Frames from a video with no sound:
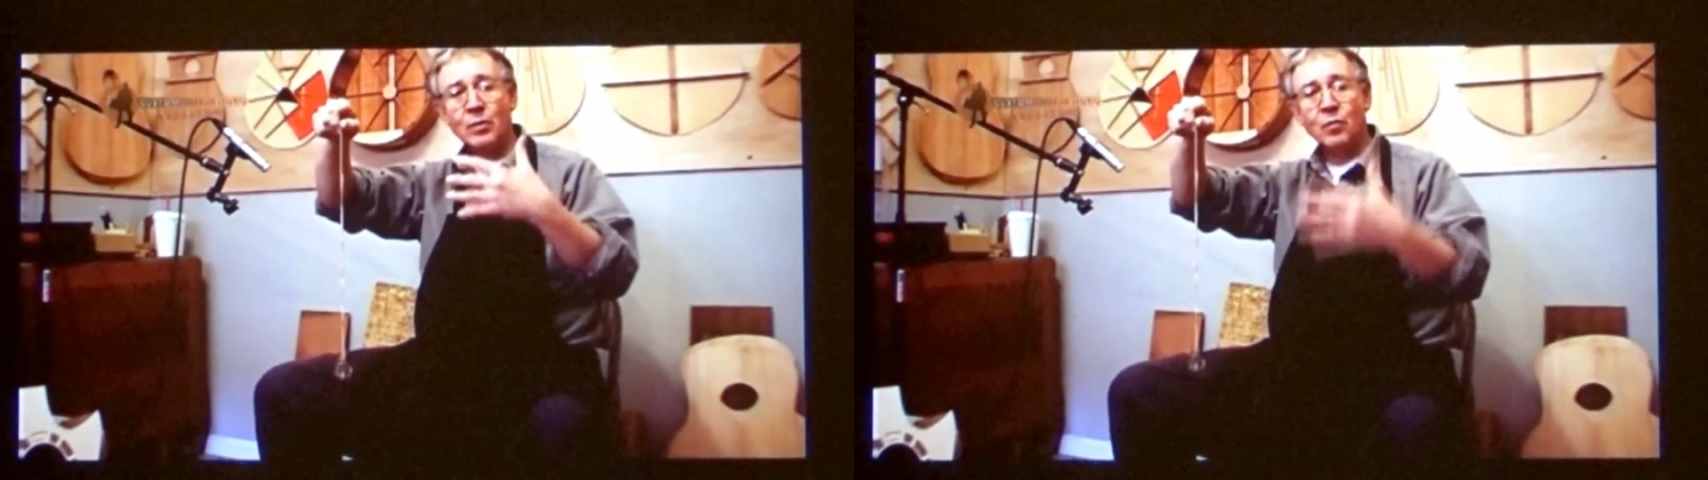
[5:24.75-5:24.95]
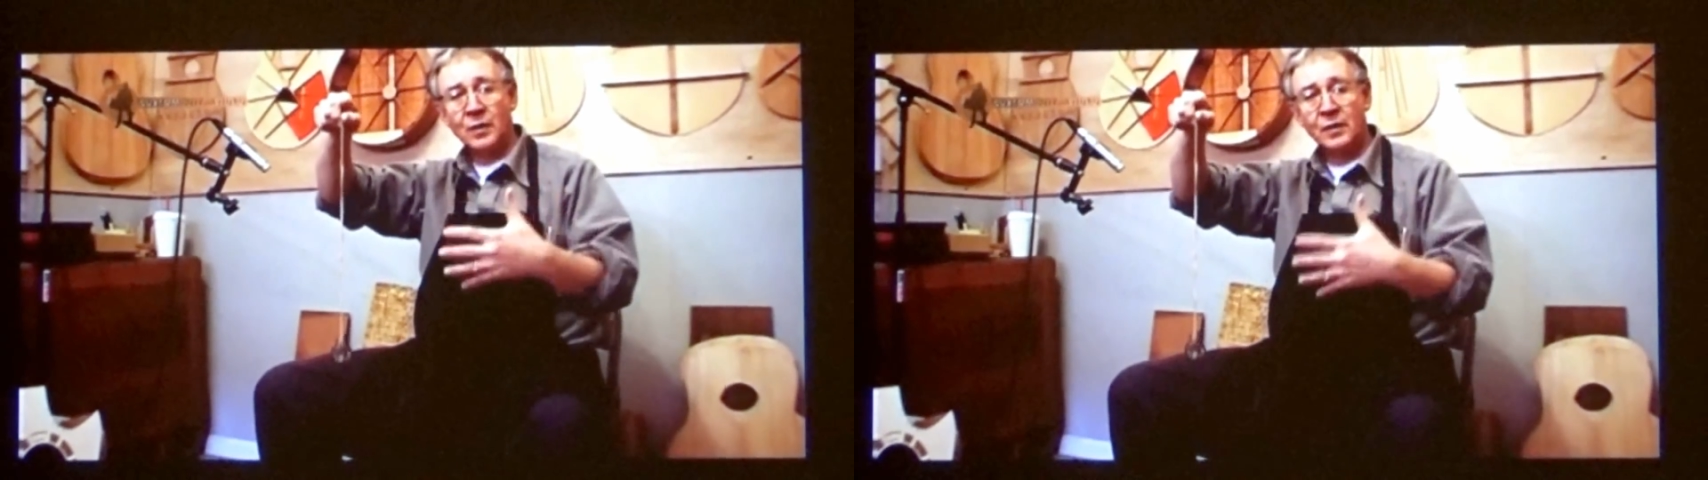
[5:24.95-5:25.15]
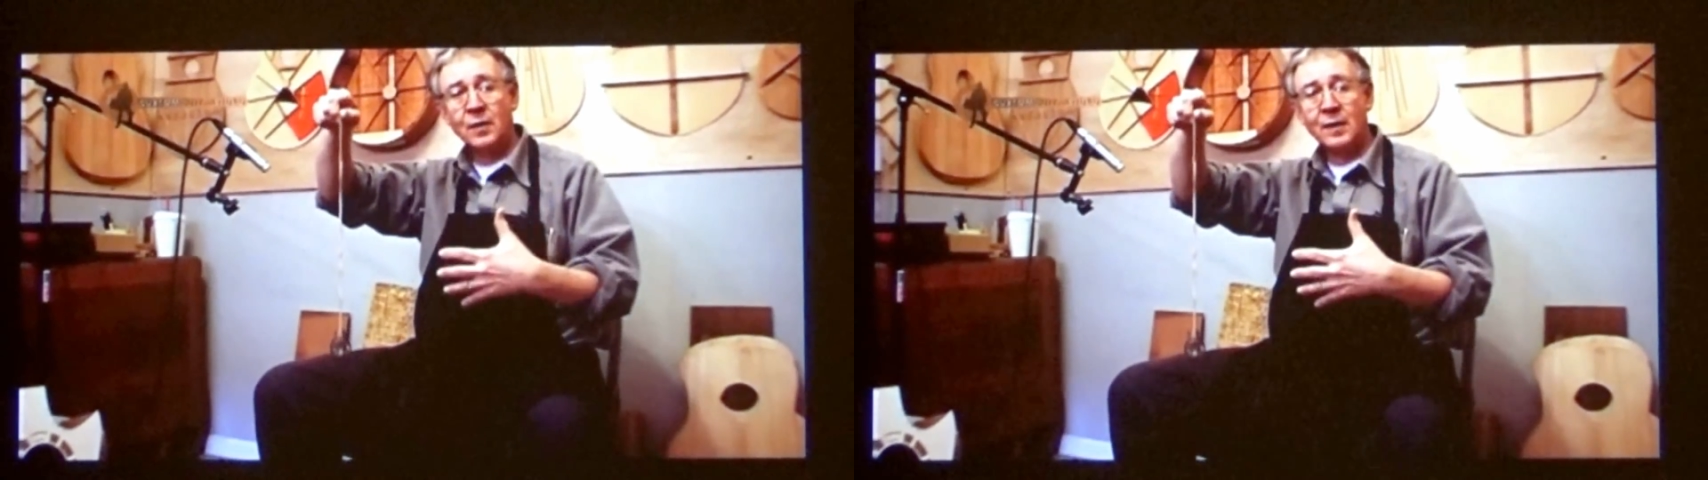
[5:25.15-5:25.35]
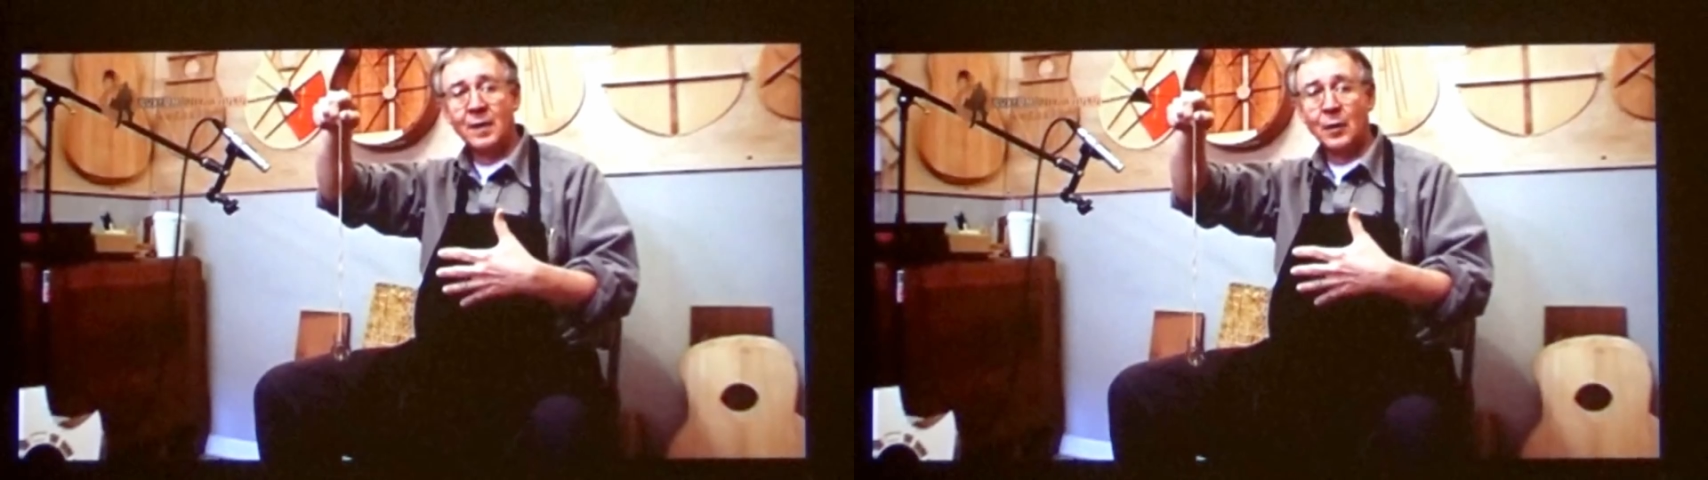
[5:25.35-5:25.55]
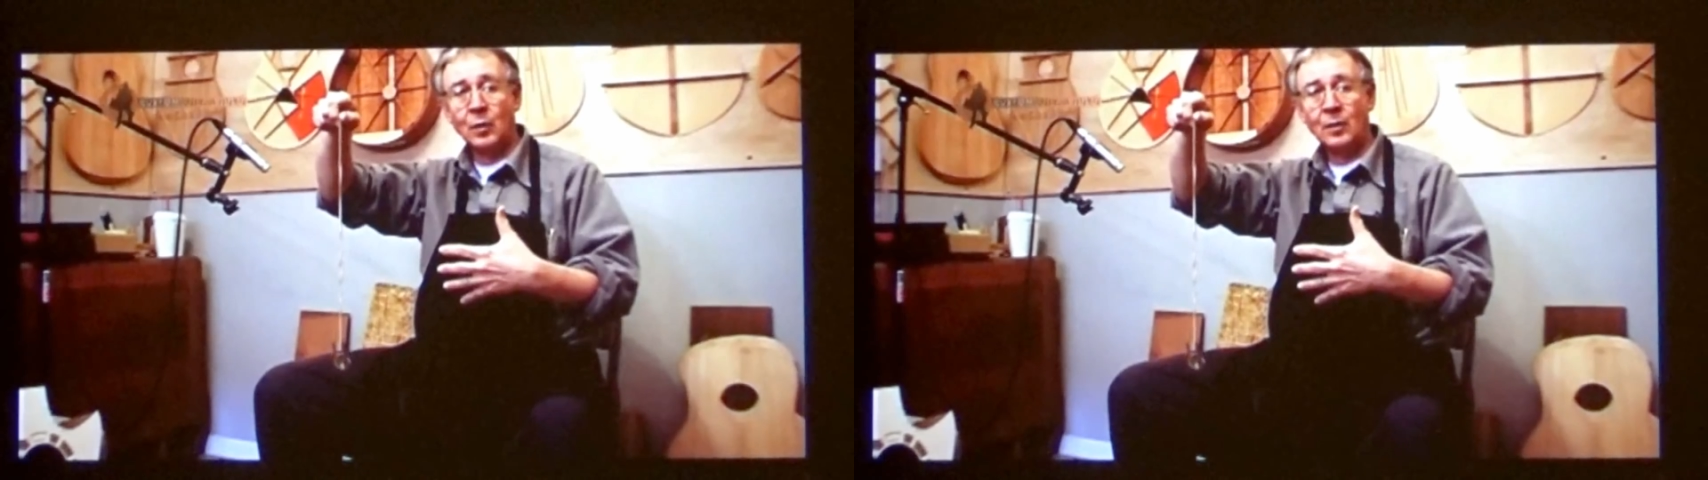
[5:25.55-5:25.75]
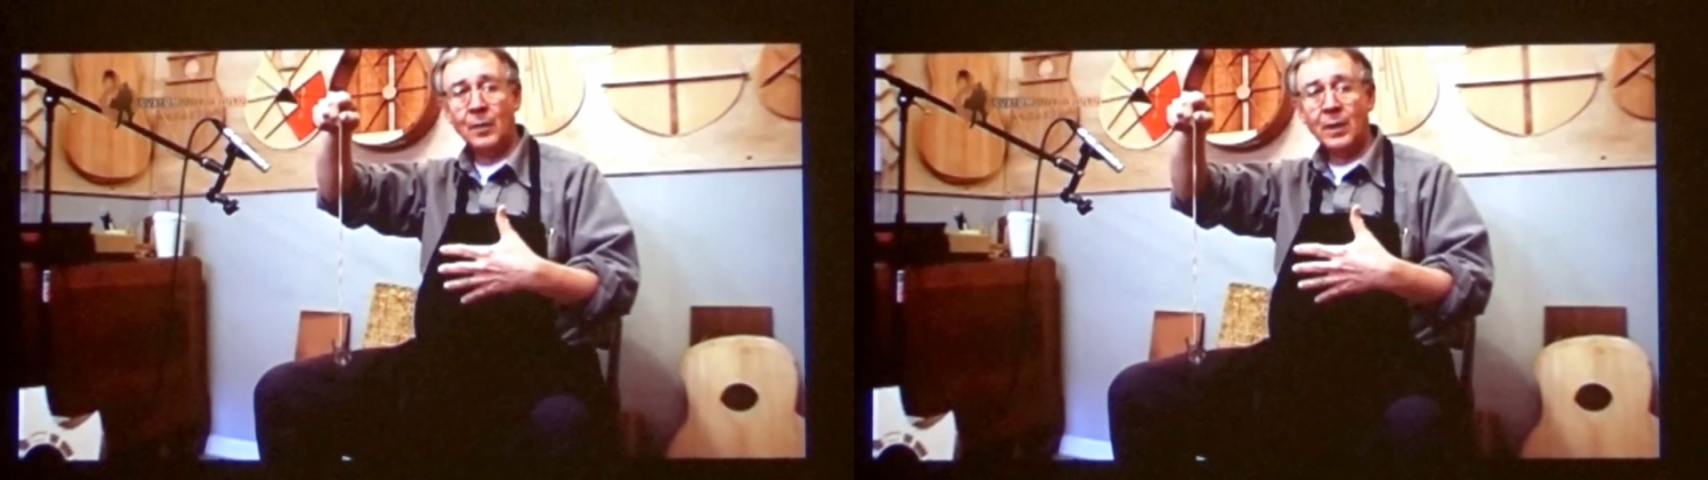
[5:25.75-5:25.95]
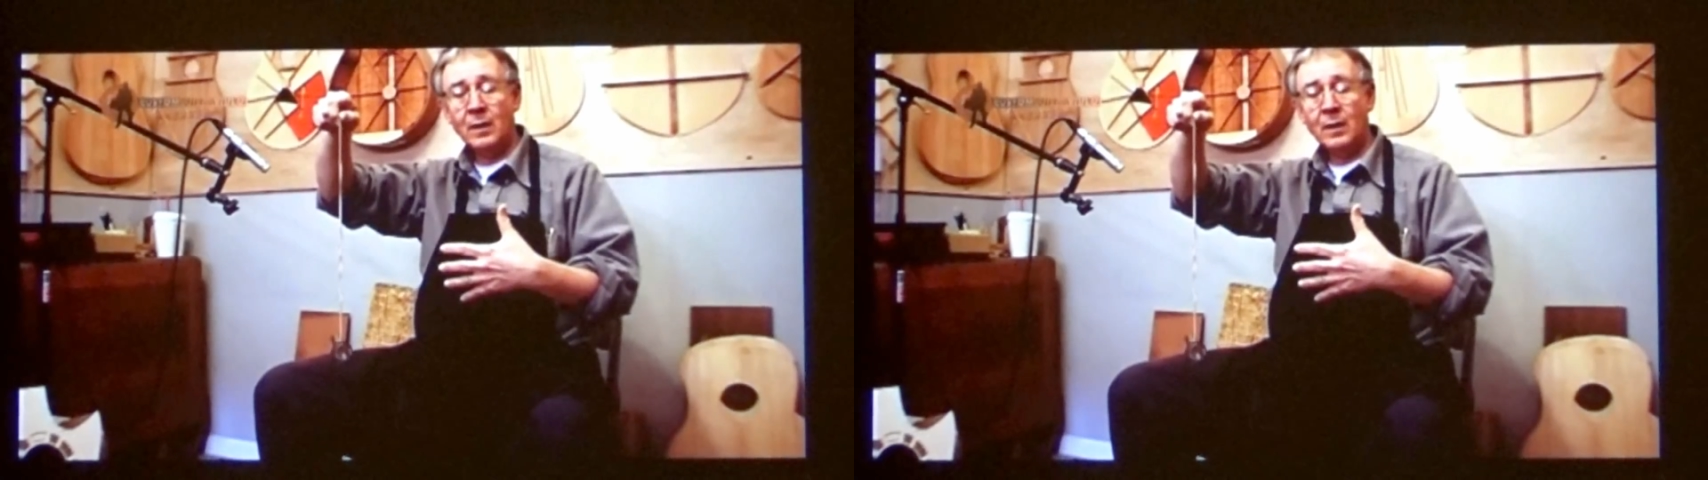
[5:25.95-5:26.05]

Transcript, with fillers: of one to the other